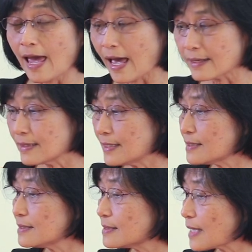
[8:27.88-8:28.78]

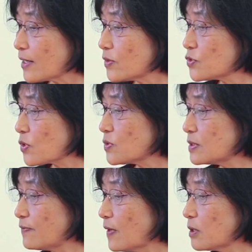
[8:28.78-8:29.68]
Adolescent psychosocial
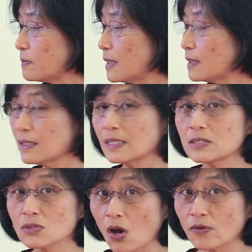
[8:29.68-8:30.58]
development
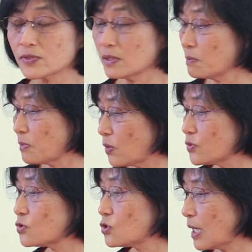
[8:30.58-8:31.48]
is often
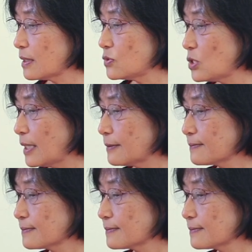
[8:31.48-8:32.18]
most challenging.